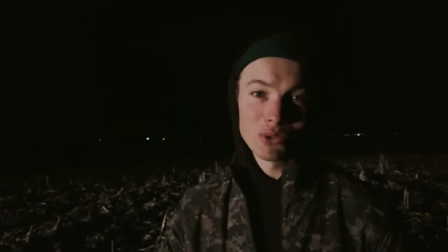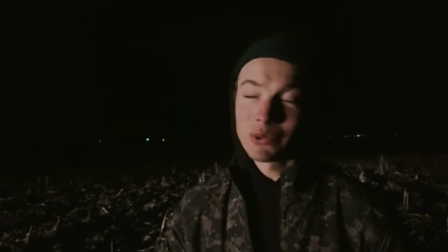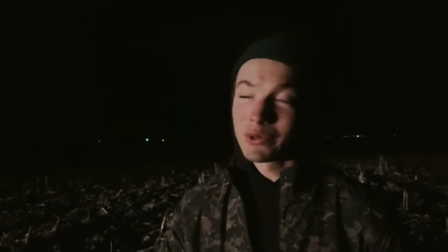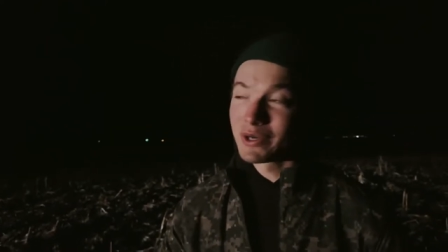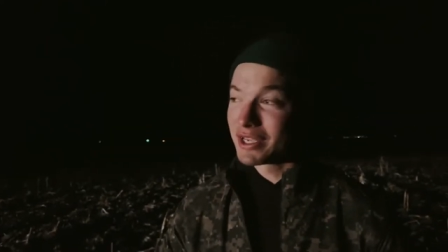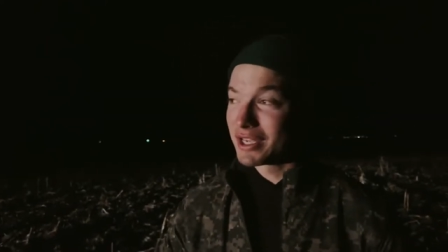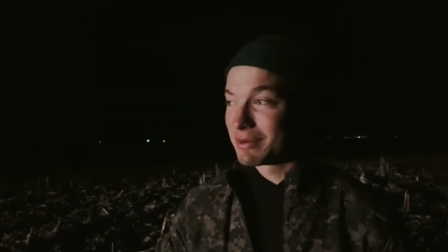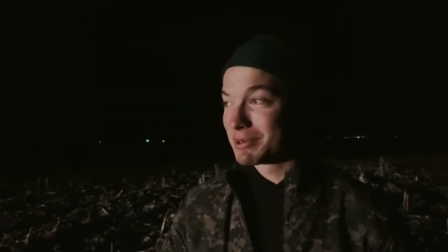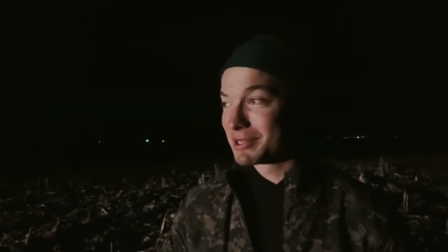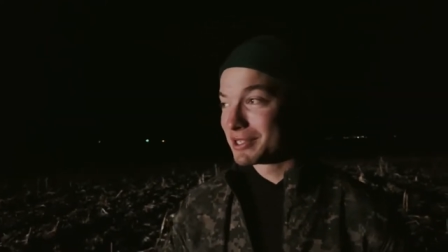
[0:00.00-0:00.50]
We wanna
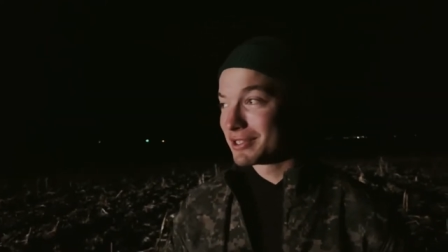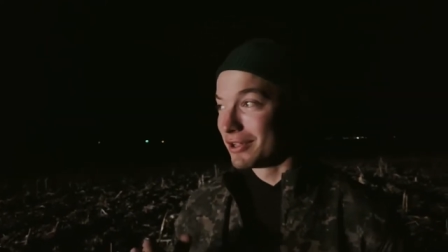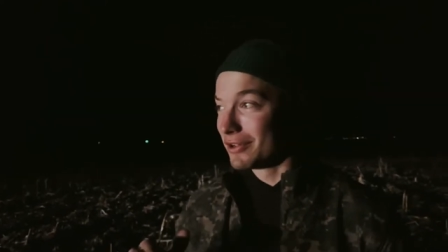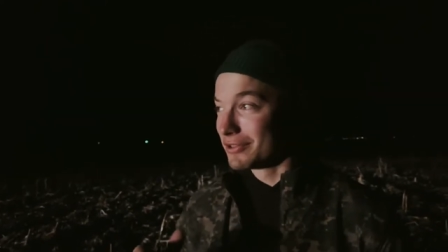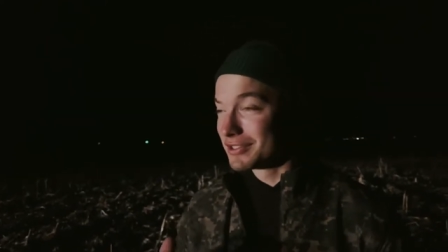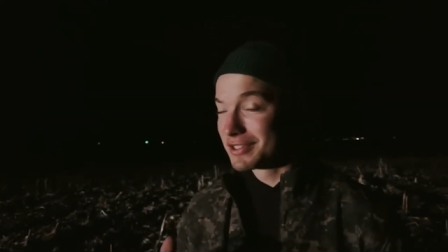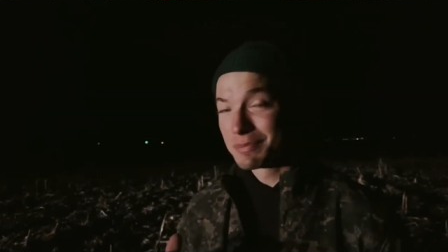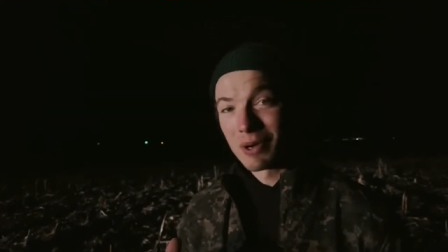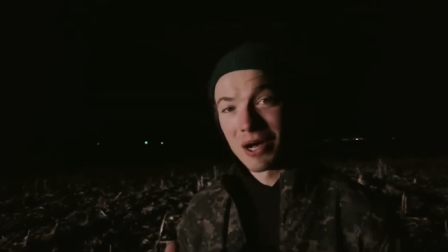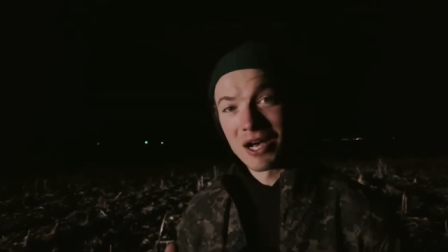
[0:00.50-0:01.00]
get them as
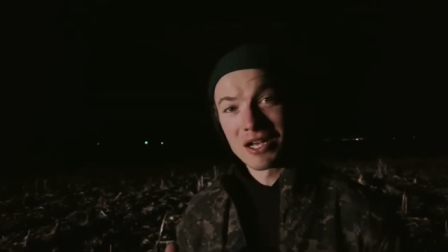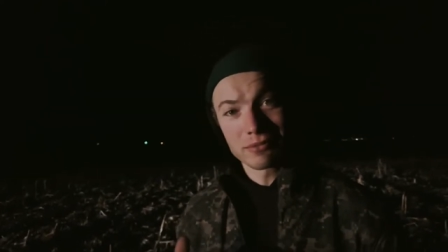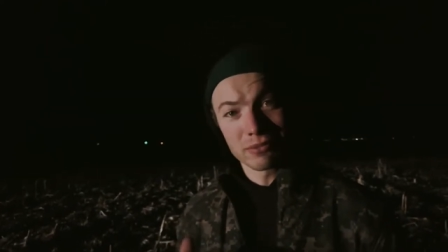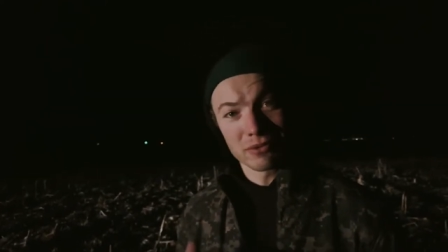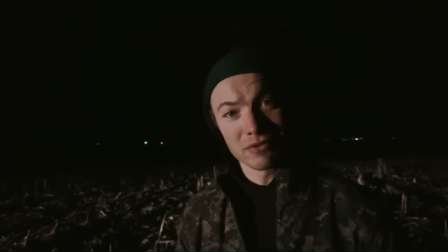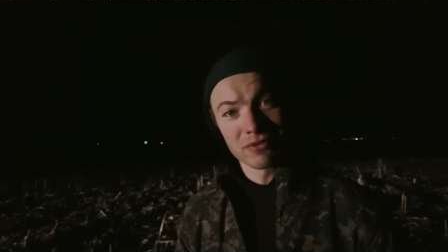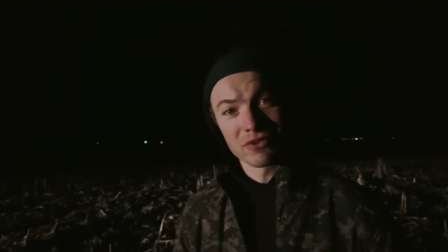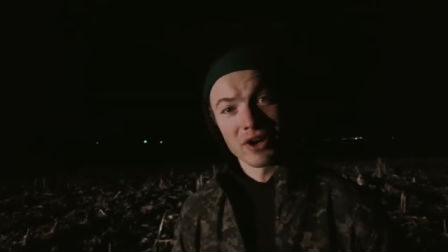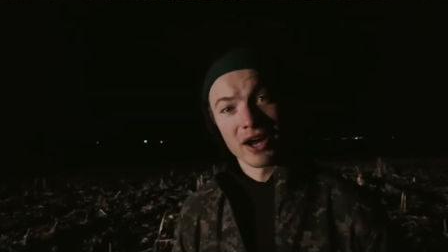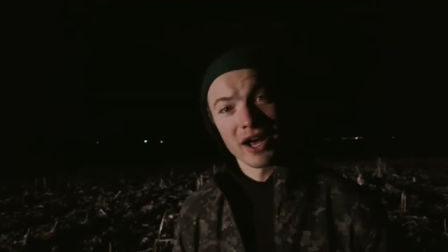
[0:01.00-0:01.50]
close as
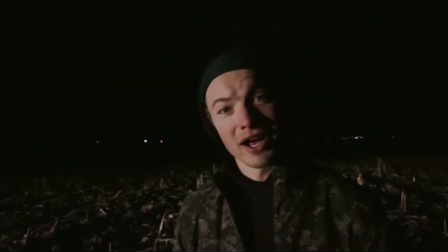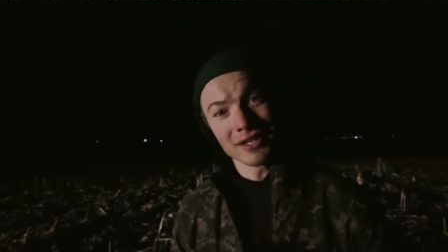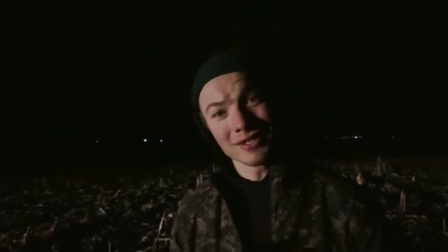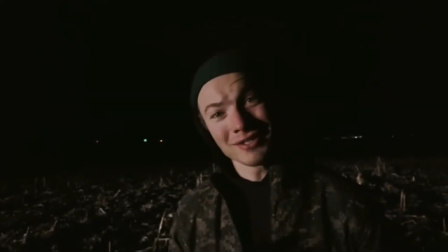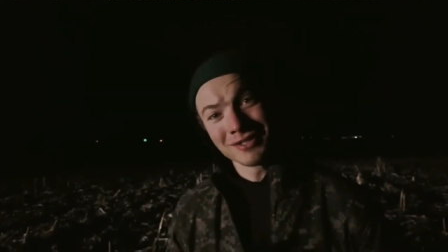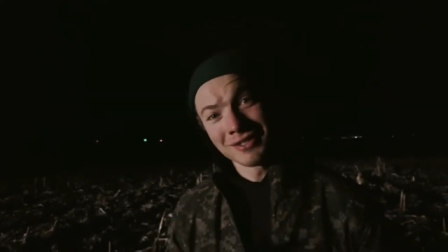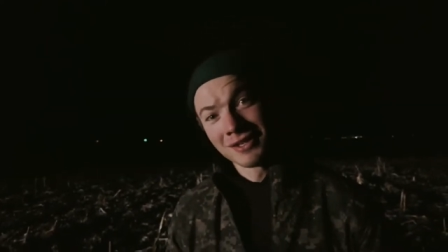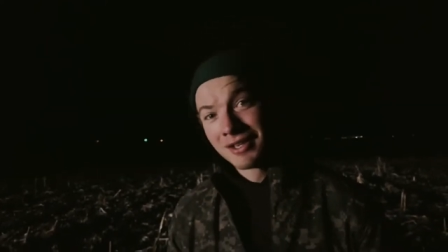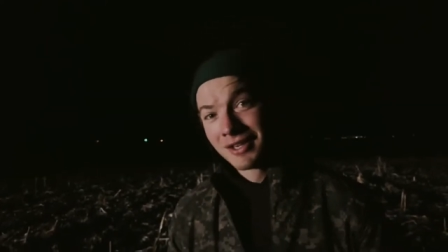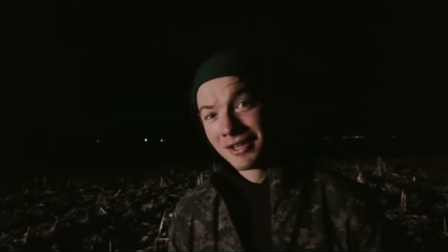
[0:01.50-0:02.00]
possible for
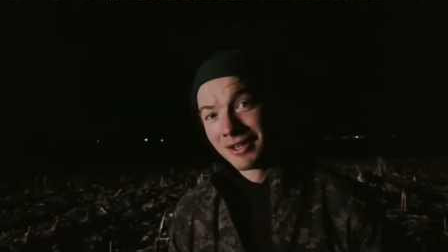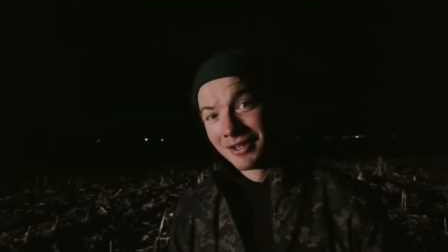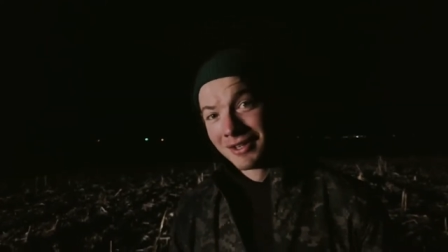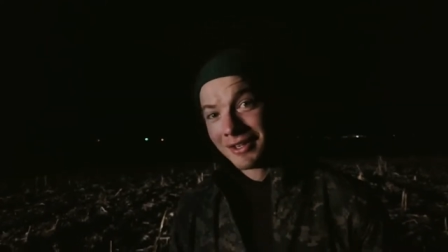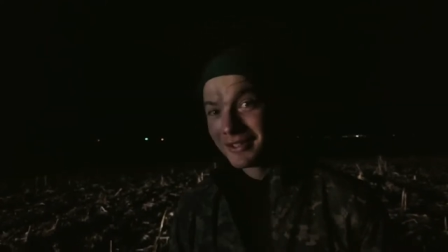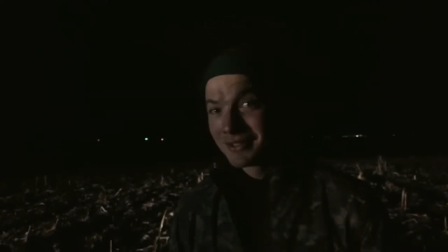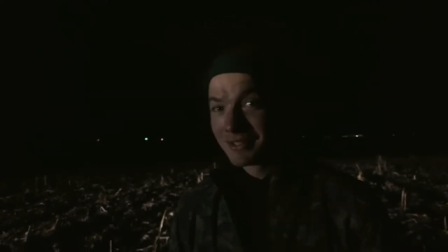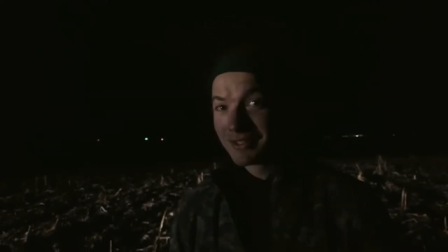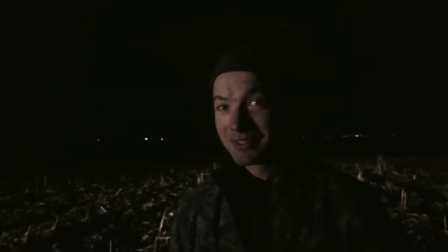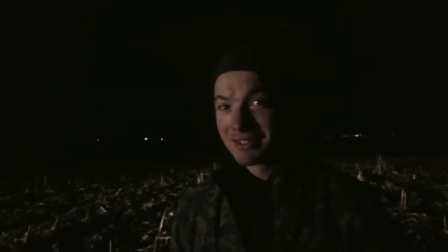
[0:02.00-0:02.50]
ice,
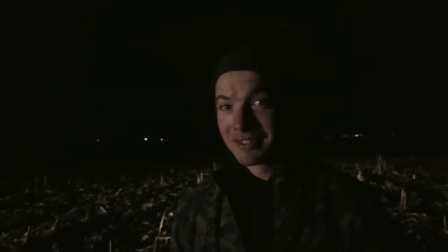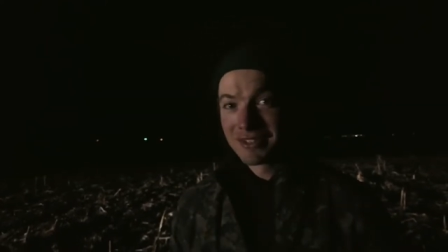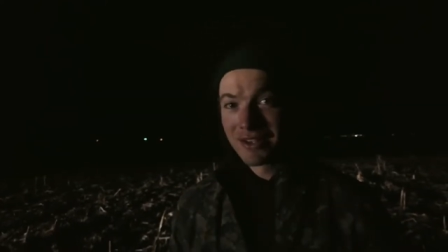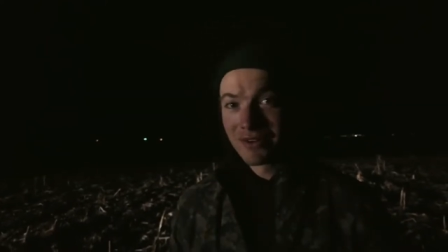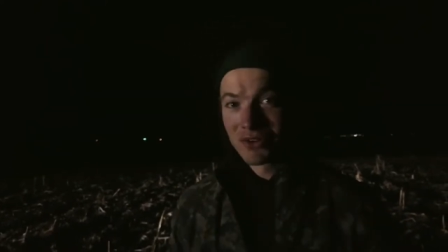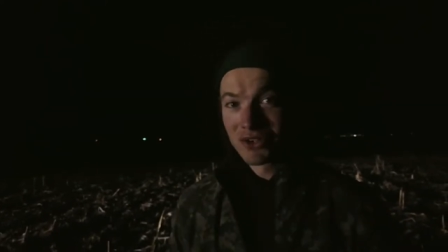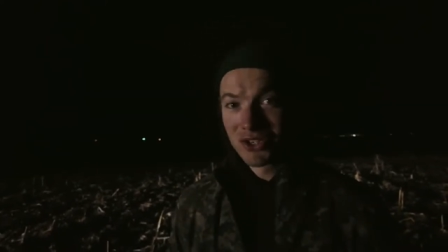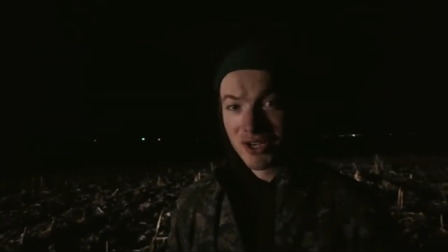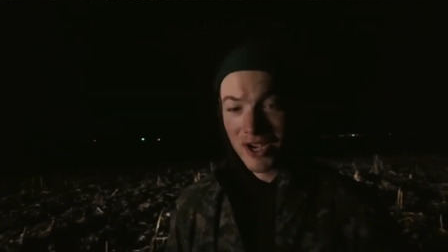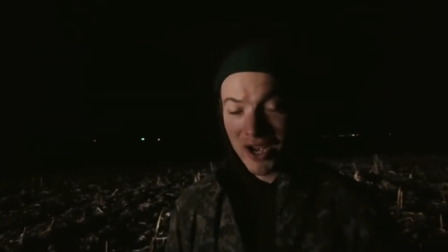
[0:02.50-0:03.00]
since he's
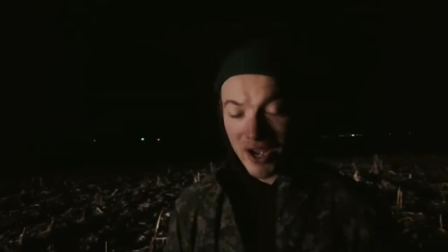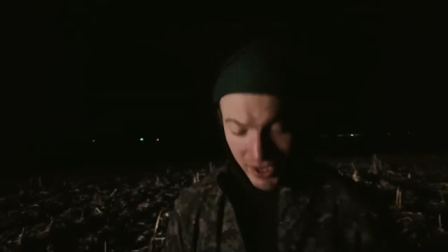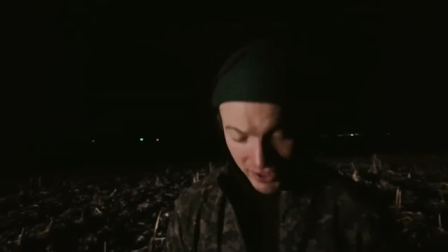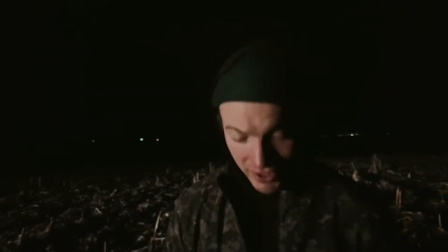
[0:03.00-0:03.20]
never shot